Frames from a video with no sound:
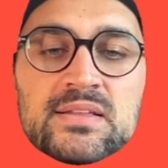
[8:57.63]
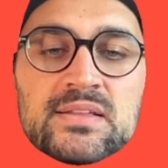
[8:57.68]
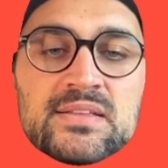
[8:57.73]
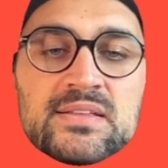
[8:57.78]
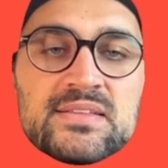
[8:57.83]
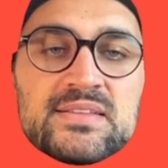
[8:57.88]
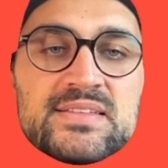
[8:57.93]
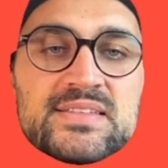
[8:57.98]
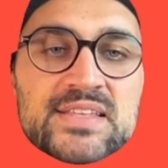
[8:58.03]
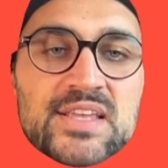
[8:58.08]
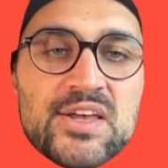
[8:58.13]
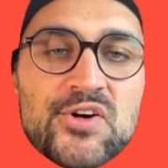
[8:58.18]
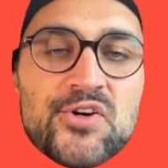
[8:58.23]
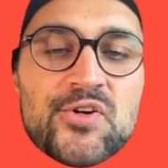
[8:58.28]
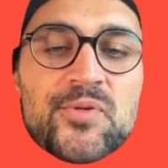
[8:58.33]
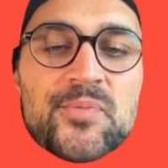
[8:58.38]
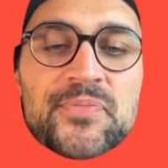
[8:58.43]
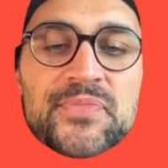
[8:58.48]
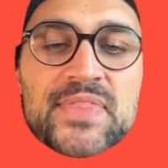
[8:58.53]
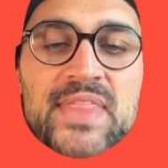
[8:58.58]

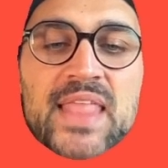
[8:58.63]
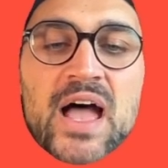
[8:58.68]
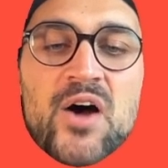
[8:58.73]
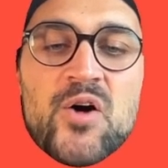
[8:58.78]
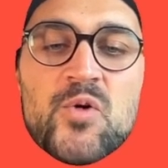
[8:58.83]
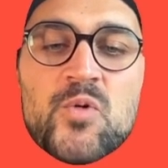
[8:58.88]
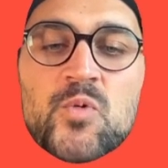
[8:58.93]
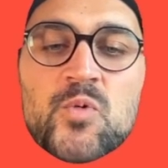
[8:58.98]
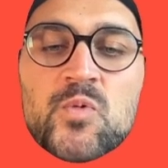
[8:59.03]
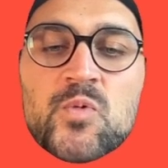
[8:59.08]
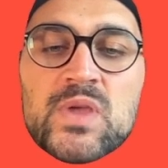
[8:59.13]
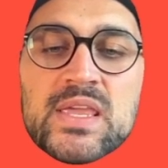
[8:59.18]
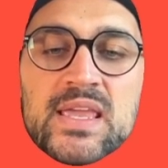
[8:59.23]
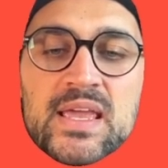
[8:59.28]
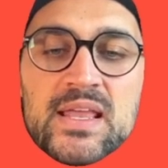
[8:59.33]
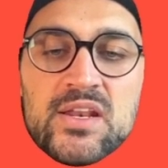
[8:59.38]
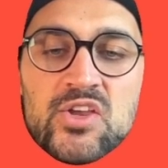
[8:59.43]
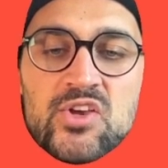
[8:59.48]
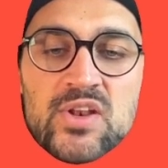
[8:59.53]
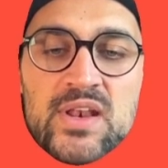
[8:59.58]
So now we
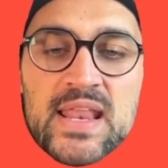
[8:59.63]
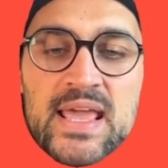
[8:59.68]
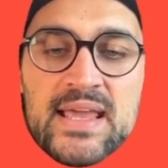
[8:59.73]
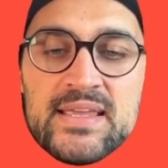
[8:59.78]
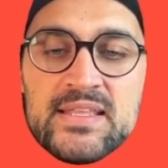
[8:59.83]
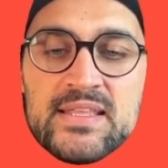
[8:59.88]
can connect